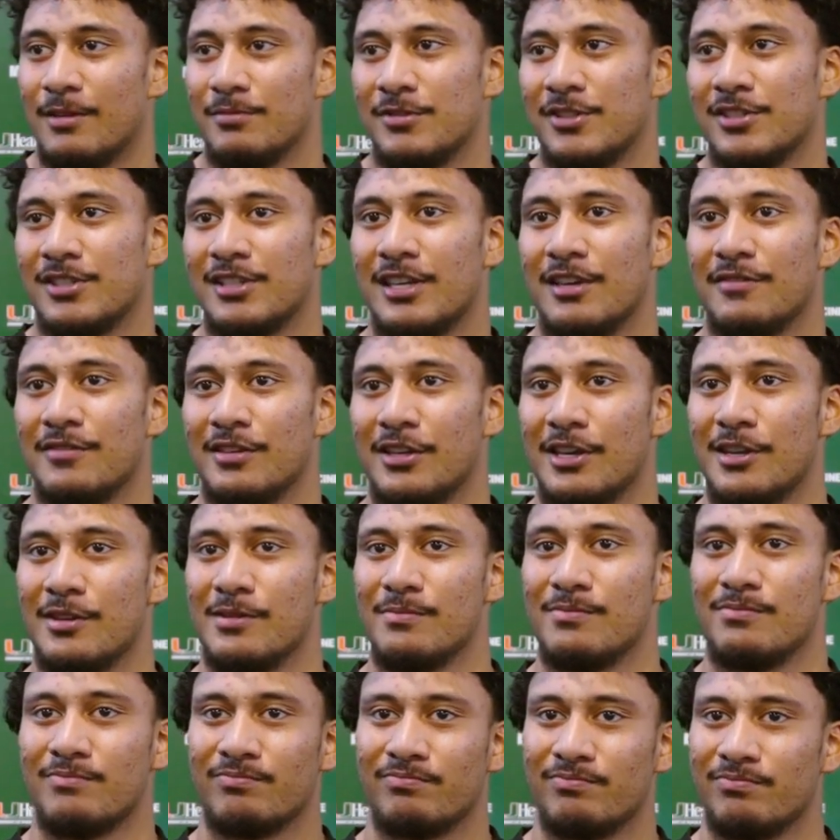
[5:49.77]
I'm just giving
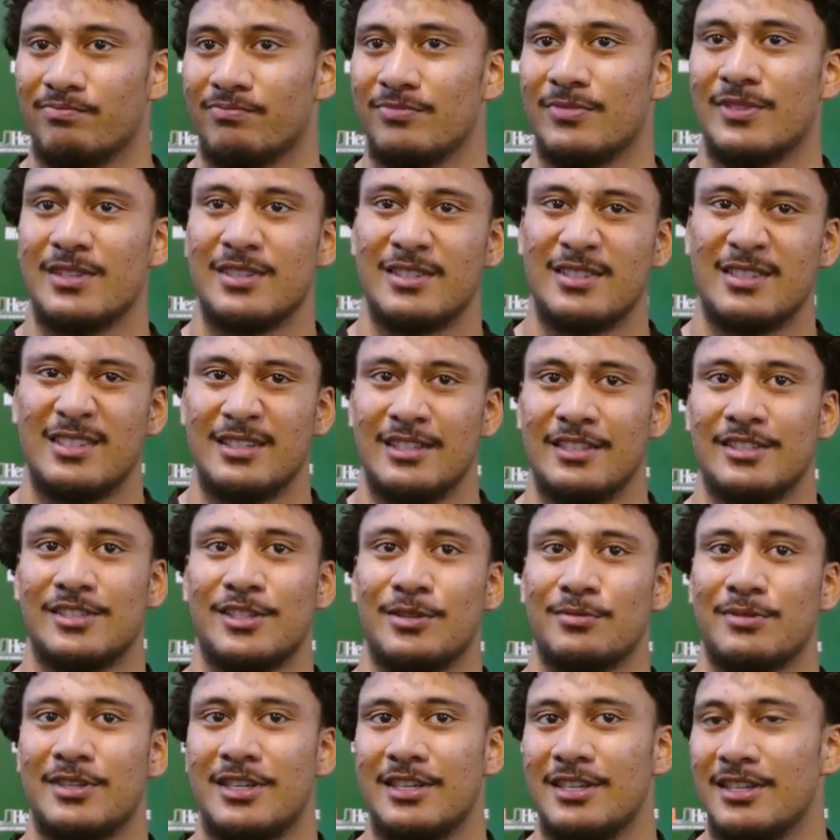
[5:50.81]
him
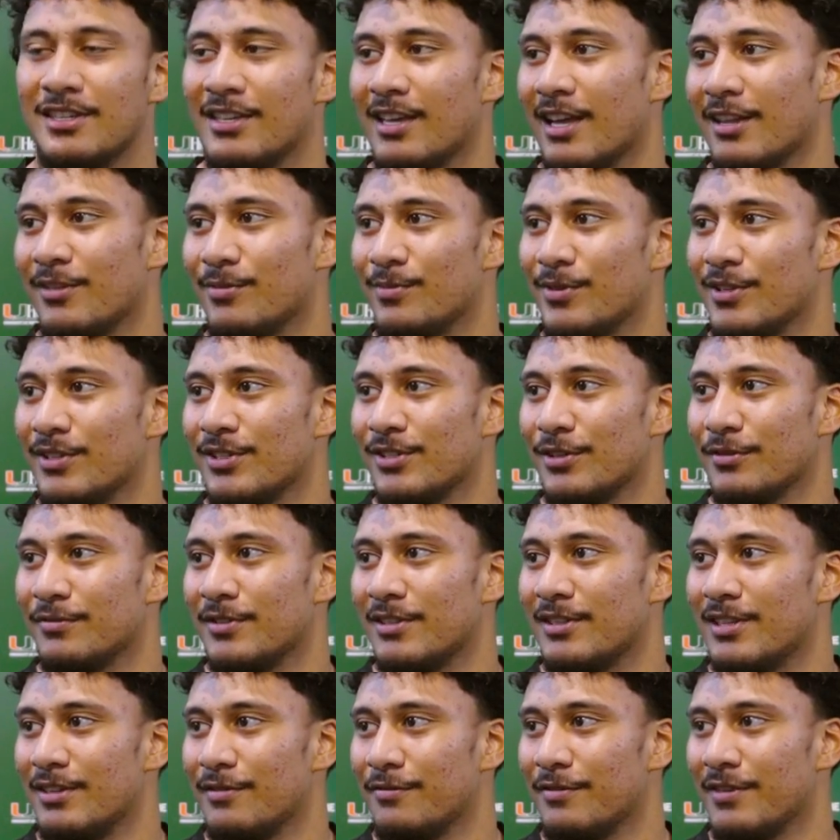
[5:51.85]
some key elements of
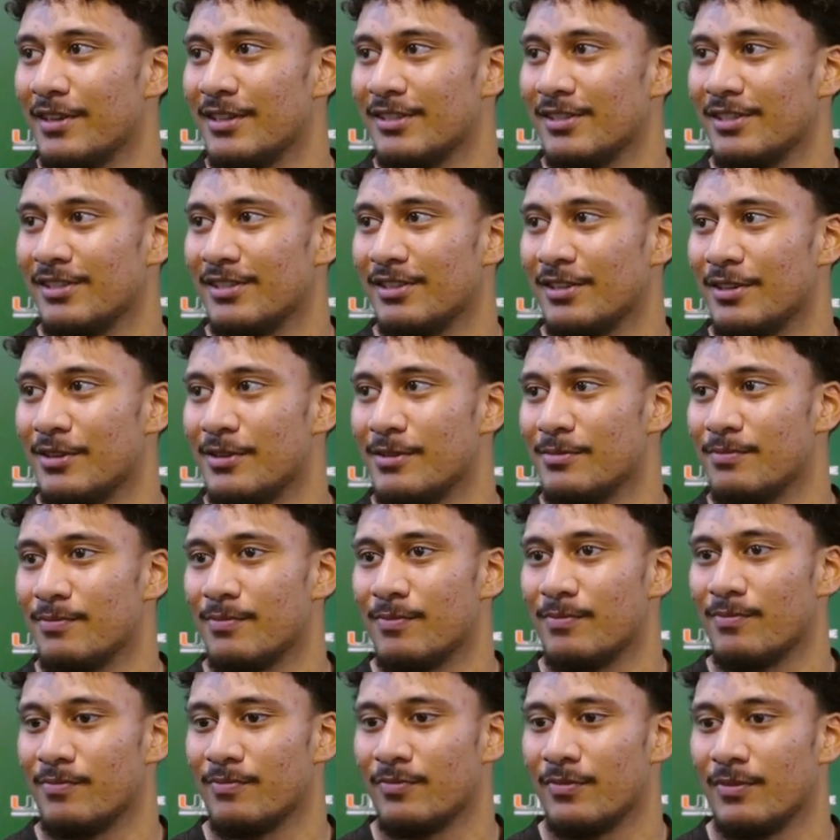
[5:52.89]
the defense,
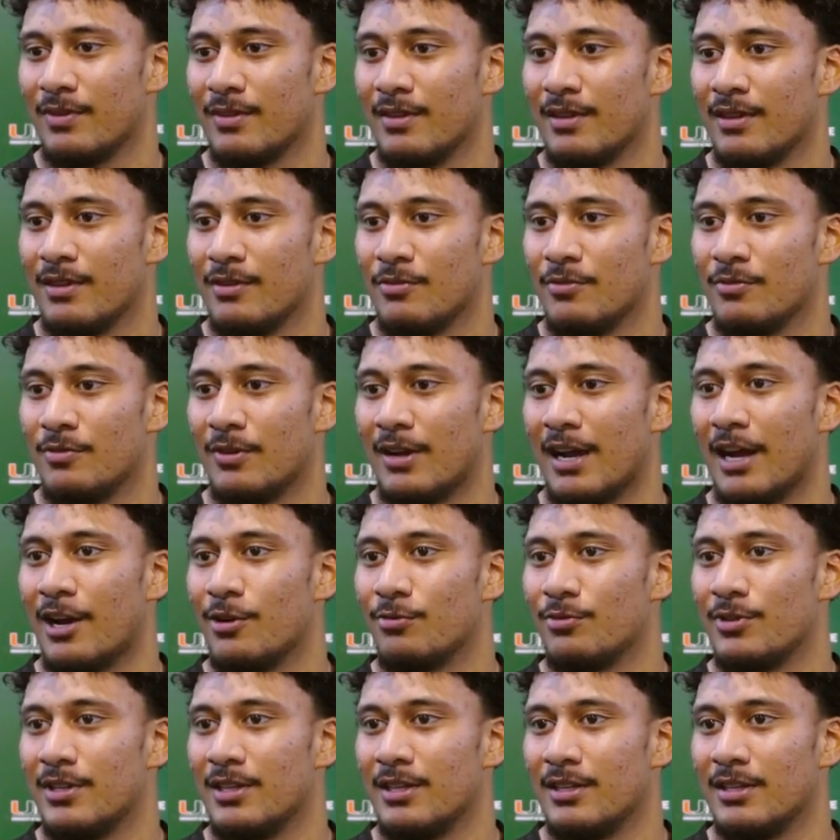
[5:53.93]

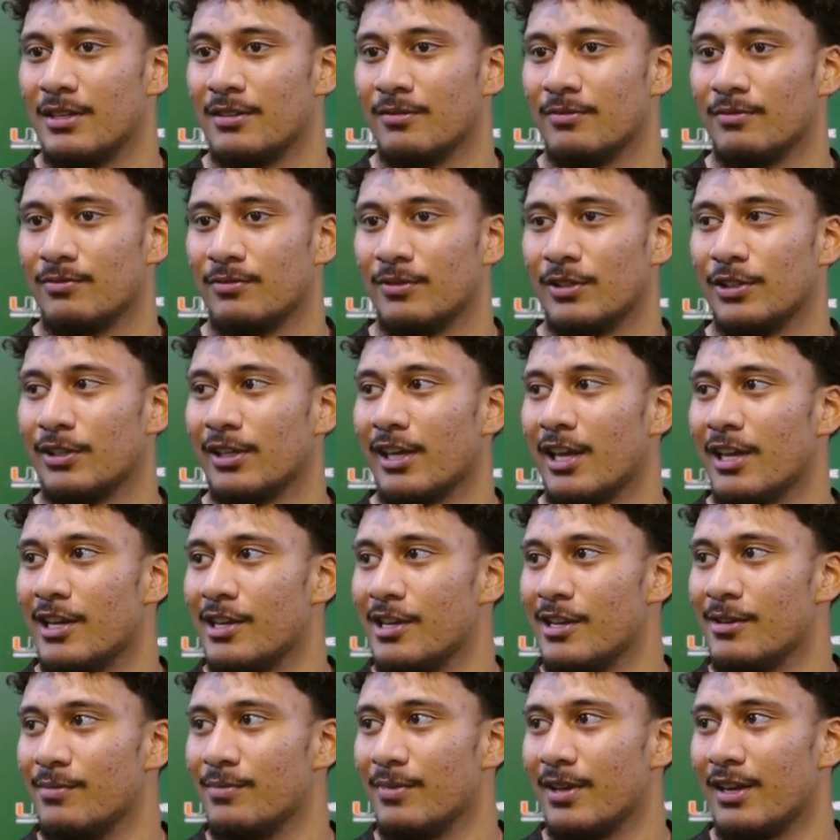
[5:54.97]
how we look at
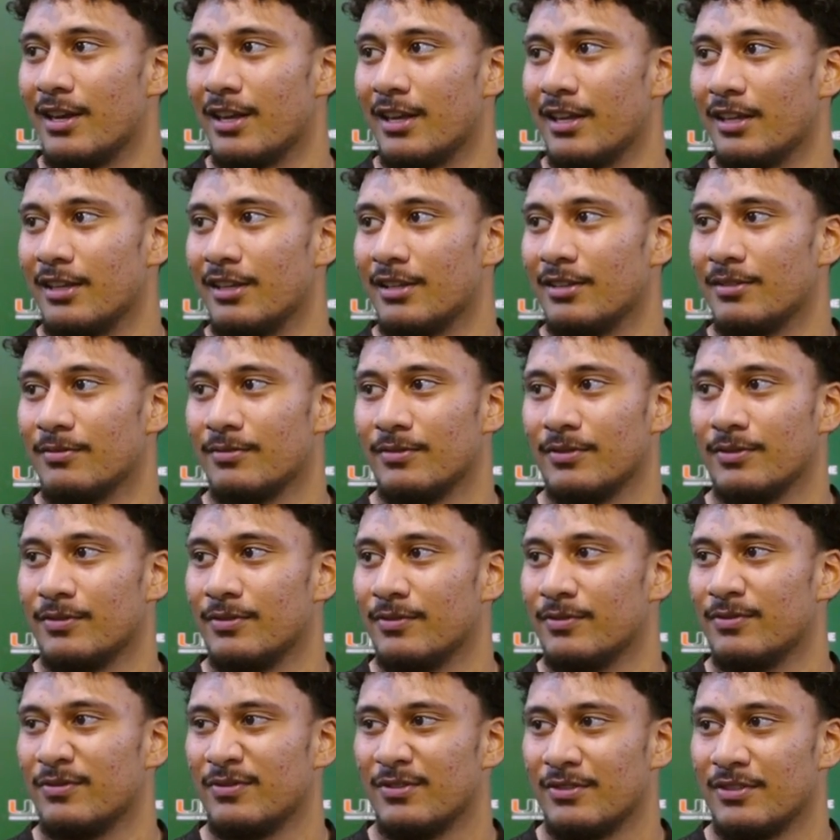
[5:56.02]
him and, like,
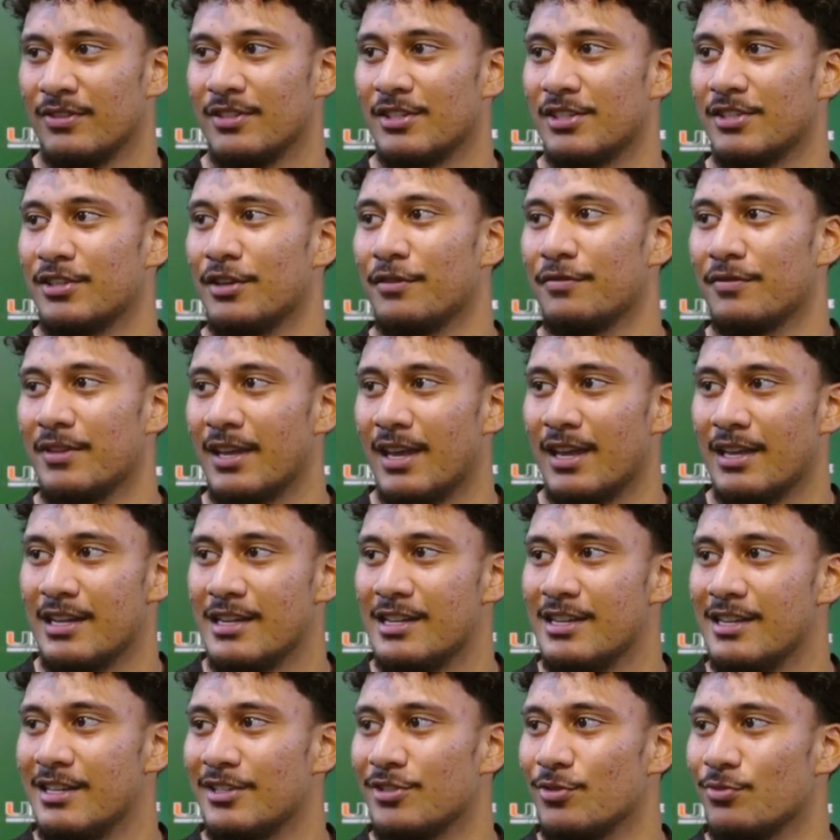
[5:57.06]
the stuff that
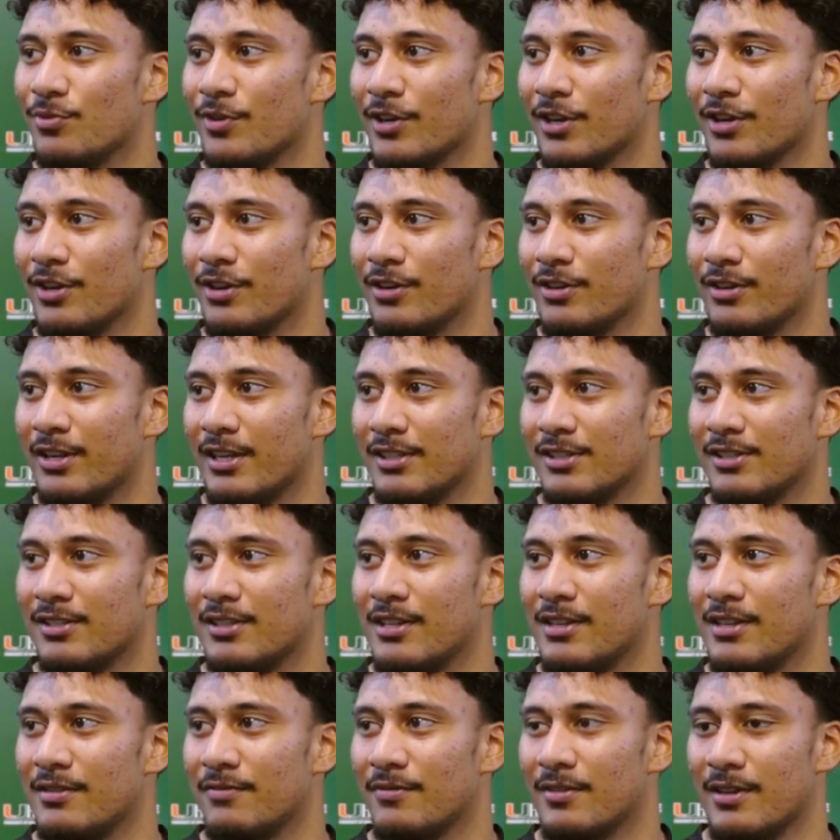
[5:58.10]
he needs to work on as a
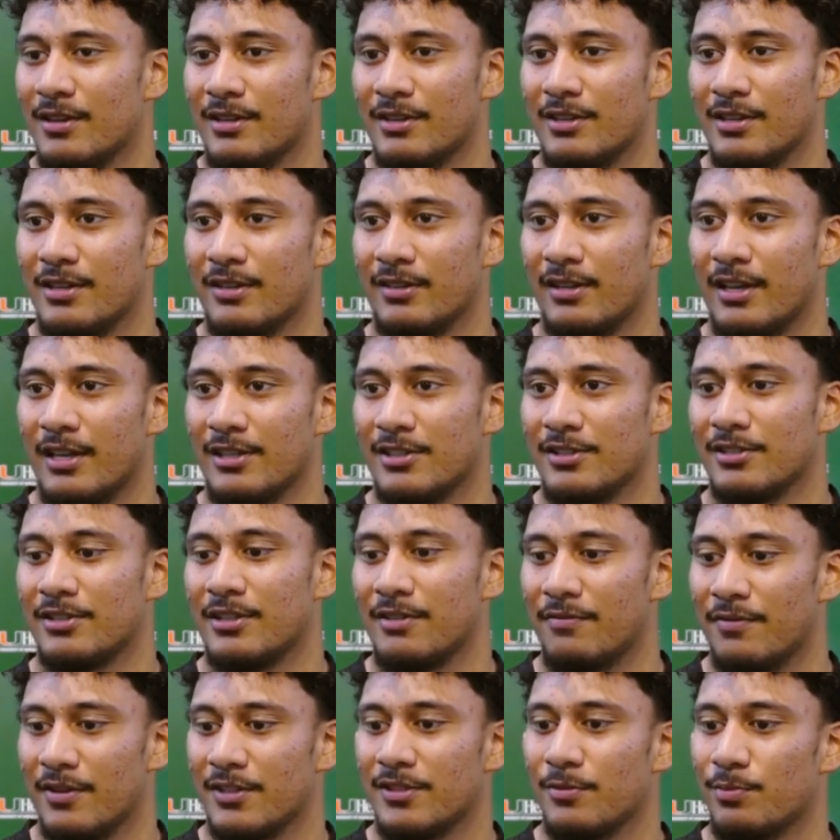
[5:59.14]

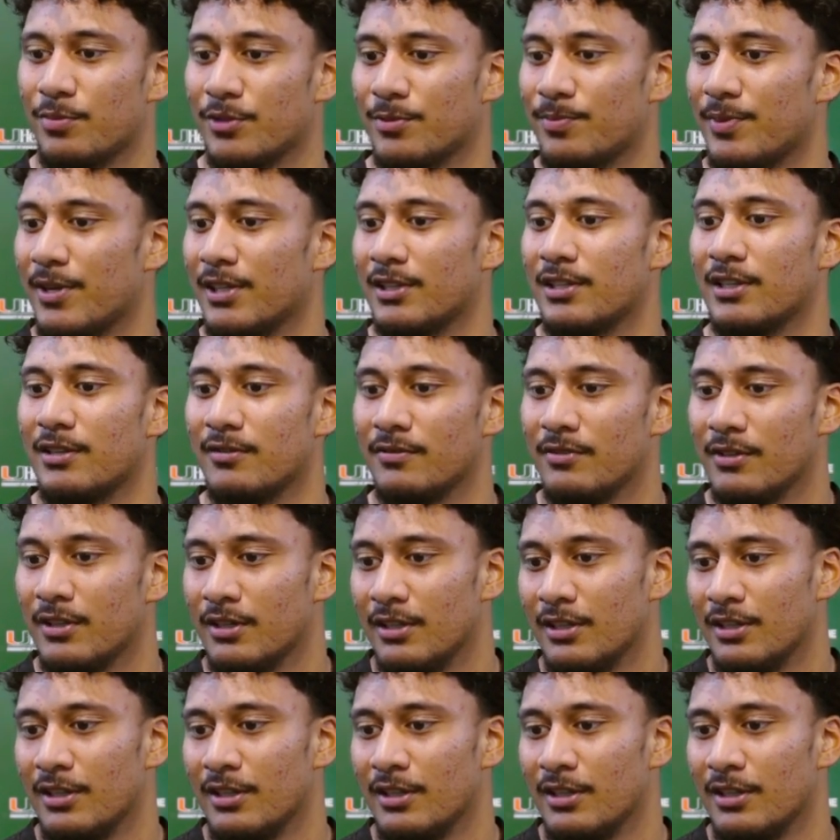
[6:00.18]
defensive perspective.